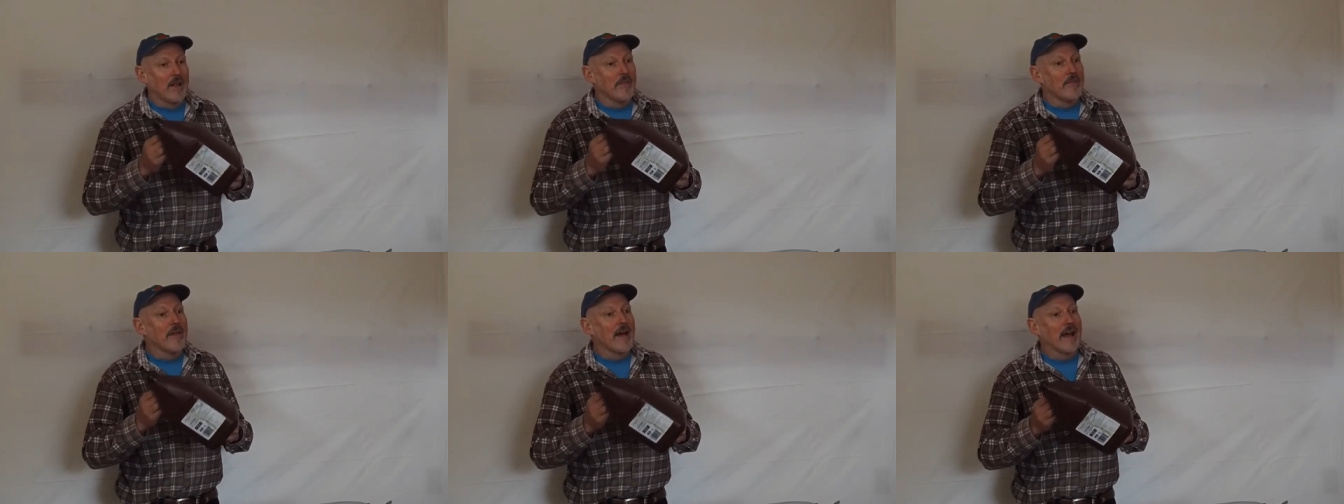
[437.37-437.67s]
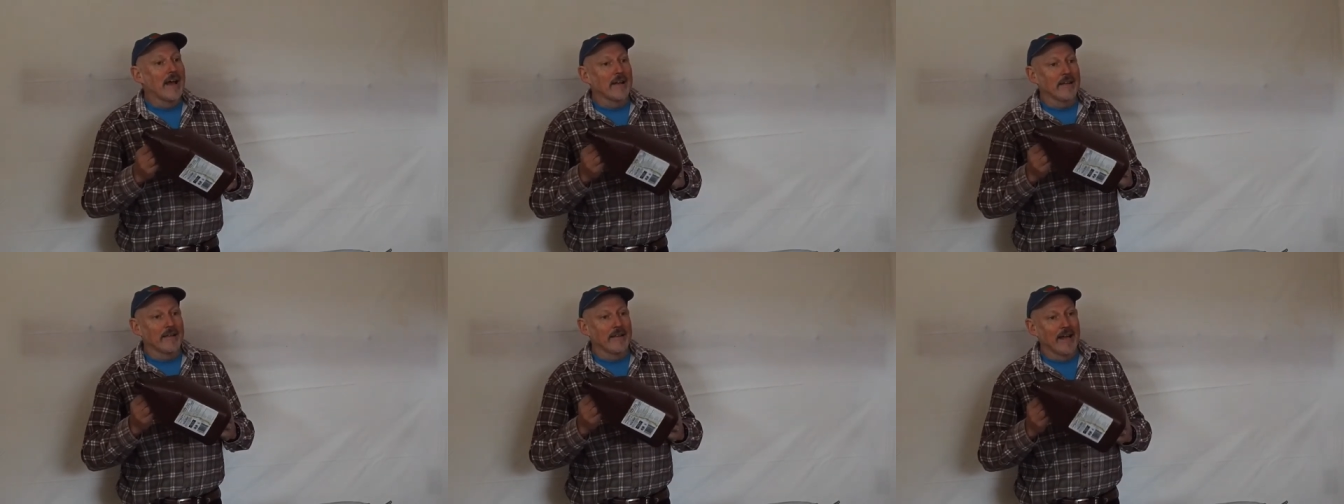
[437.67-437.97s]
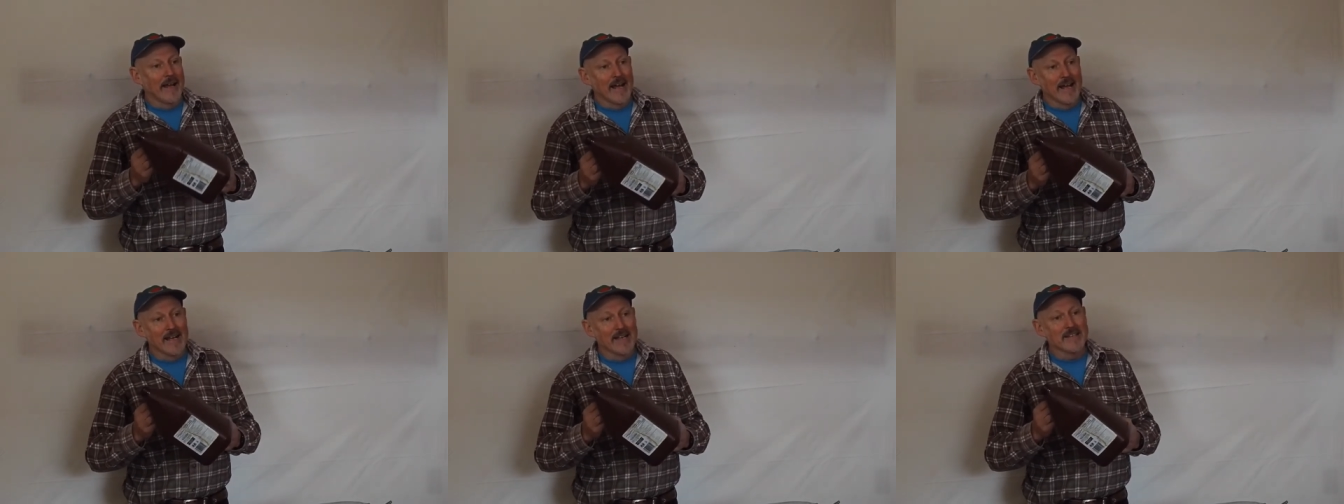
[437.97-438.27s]
that
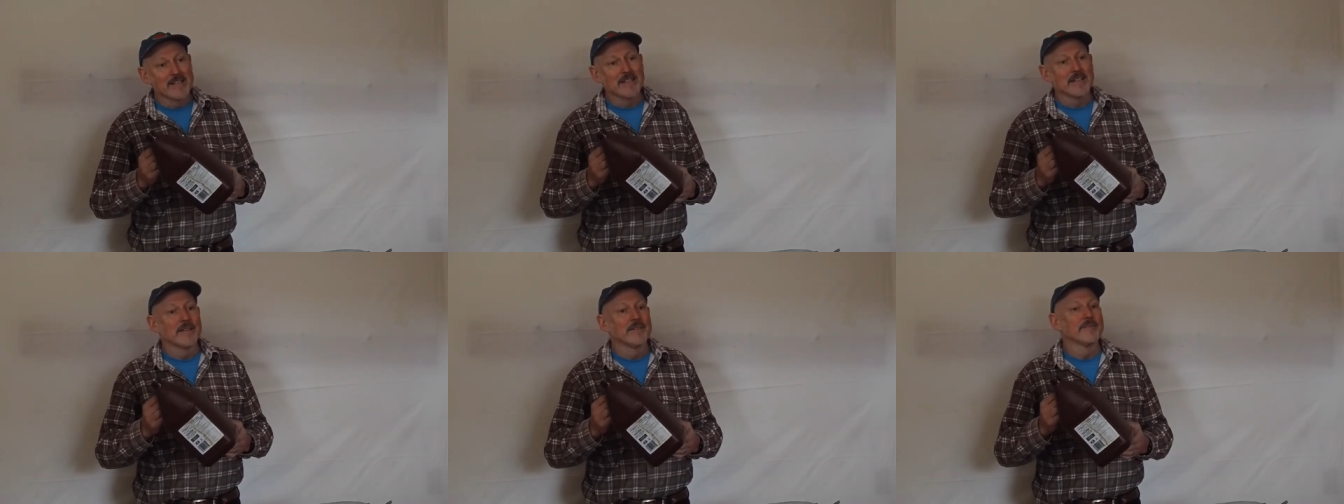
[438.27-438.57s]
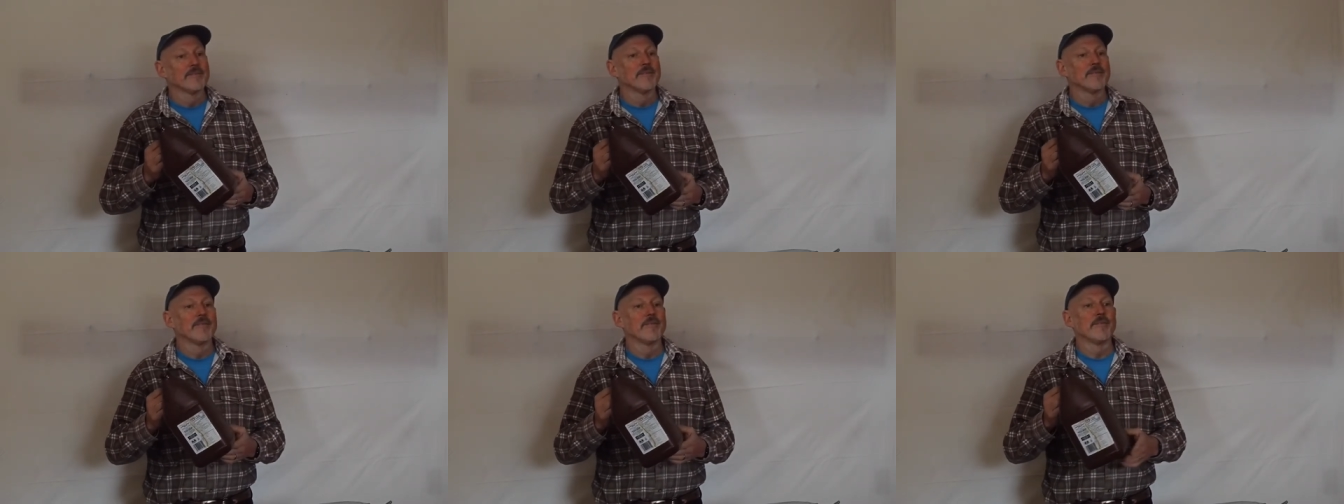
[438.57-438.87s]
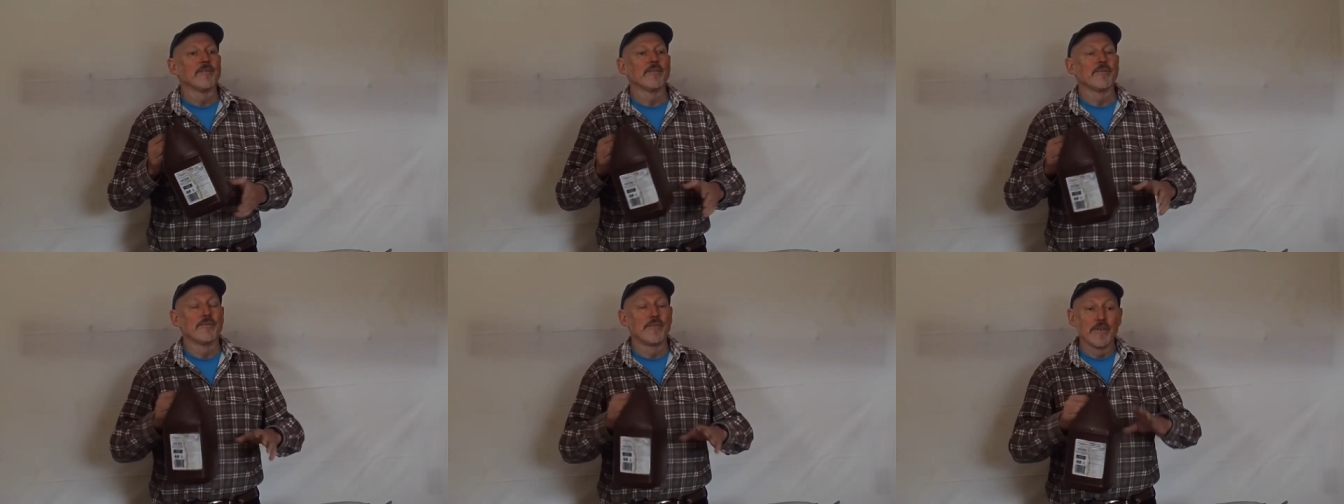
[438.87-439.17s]
last
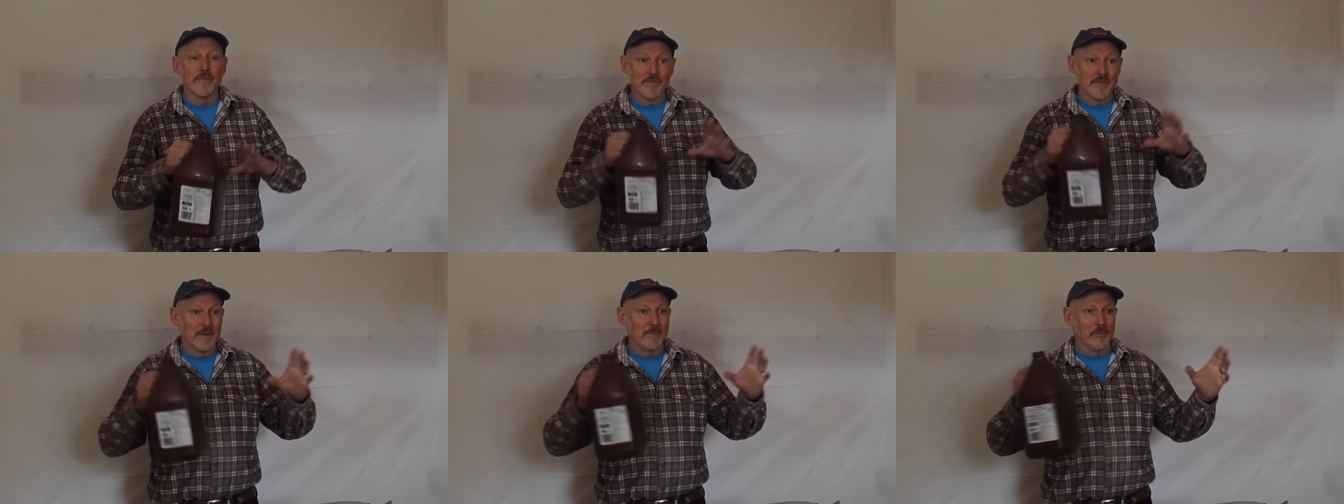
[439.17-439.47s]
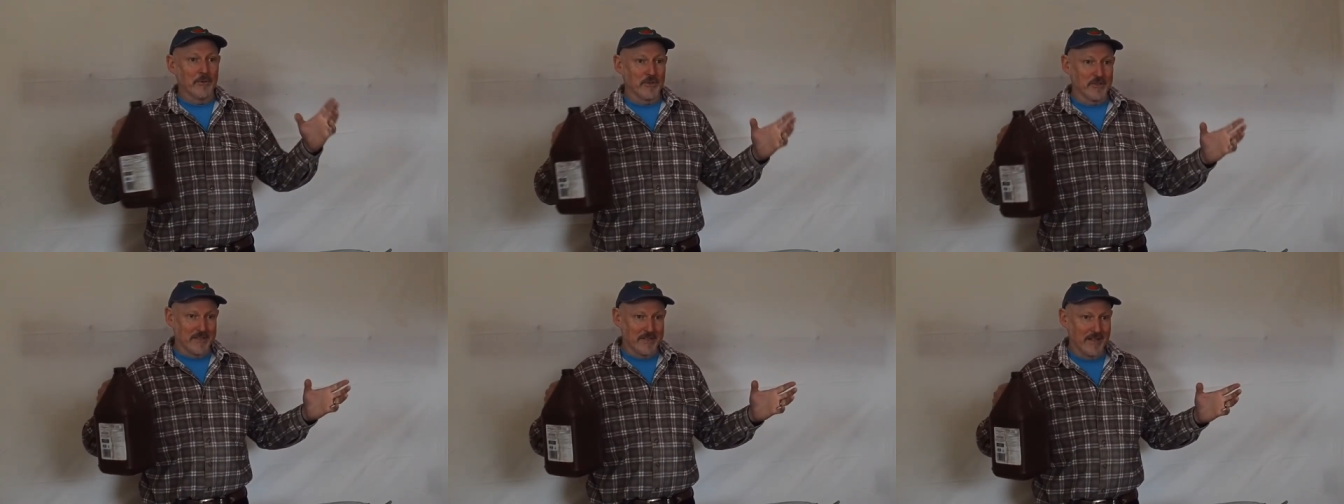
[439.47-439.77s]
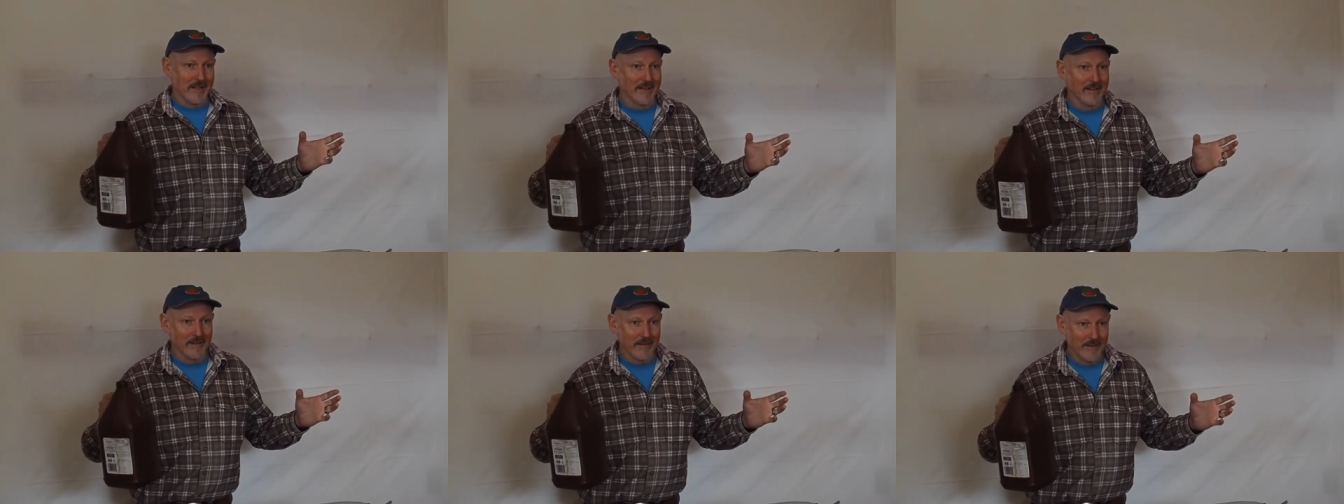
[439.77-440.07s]
50%,